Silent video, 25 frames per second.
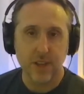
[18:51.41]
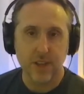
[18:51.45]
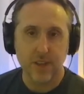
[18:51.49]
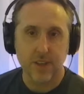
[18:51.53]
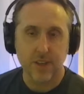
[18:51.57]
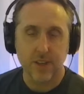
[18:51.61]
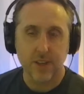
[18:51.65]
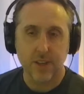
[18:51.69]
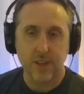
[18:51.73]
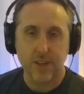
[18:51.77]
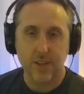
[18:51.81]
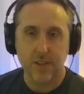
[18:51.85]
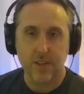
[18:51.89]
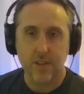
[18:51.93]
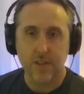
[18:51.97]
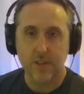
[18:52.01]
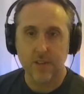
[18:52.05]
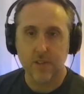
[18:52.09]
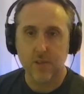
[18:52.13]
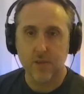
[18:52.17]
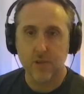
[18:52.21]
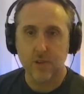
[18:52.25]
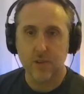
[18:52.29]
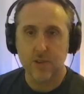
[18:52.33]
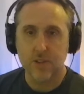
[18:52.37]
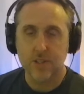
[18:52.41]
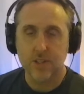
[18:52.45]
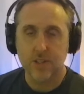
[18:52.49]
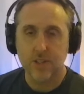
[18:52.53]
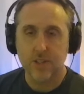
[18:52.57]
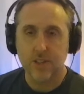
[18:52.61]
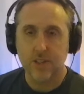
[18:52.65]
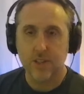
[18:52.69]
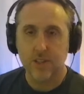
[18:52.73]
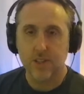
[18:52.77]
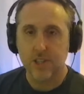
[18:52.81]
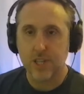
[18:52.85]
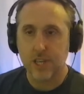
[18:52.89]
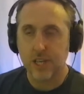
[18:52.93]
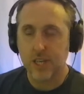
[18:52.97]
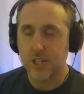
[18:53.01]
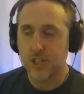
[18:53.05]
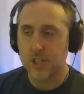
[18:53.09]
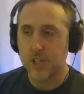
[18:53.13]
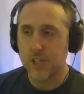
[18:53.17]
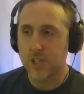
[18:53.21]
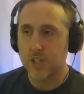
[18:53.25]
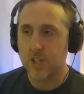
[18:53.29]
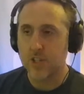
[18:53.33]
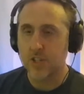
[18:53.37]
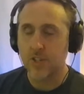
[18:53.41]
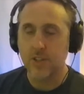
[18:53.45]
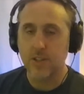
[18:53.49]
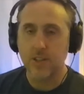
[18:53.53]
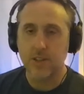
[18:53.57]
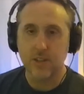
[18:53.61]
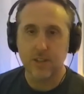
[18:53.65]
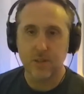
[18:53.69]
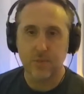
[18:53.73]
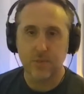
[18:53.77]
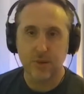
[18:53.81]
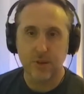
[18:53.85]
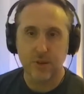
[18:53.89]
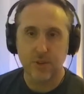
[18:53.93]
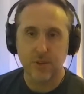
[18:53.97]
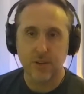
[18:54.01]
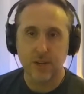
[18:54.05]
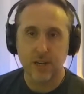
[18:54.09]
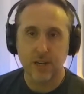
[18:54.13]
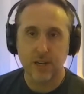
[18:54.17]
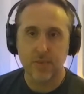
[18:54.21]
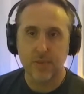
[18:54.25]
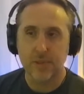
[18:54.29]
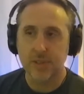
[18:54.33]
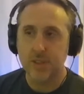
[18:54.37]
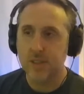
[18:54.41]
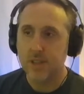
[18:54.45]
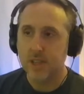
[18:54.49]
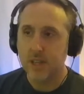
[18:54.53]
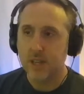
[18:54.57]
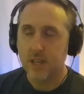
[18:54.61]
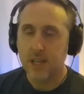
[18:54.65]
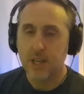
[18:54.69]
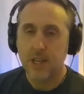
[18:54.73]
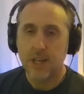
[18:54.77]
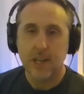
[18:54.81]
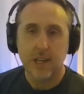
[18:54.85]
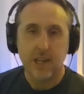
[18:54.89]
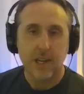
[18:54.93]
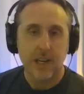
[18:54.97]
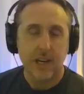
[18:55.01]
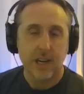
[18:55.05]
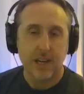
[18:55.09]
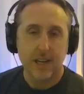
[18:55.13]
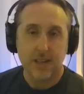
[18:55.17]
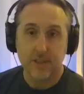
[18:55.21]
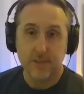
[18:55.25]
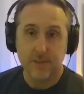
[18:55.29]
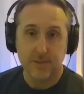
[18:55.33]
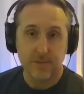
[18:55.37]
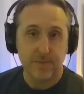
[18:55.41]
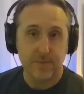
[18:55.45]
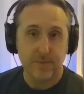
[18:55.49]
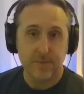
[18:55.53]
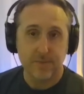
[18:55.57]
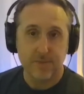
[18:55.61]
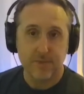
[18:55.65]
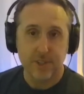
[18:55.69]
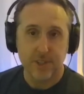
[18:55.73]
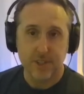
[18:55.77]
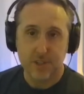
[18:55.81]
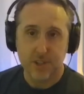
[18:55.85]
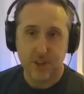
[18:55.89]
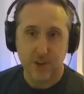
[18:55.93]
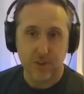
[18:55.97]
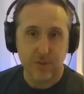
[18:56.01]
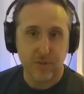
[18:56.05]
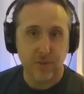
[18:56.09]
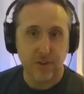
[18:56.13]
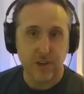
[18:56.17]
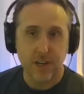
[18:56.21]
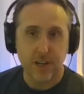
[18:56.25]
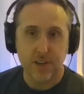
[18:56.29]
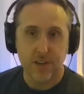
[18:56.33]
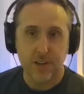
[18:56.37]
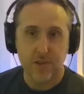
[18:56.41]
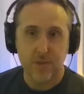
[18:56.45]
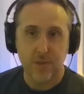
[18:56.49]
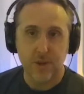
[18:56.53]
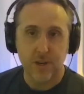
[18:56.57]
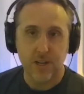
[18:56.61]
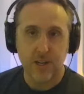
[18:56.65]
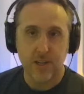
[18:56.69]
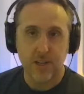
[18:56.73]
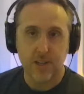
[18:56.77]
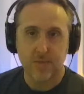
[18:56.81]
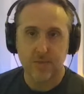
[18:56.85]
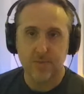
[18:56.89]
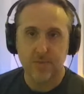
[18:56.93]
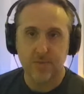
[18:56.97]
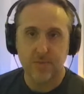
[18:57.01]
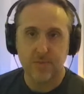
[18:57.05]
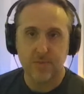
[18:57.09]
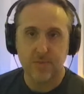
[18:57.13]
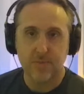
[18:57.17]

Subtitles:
I think the quality of the education and the program and the software as well,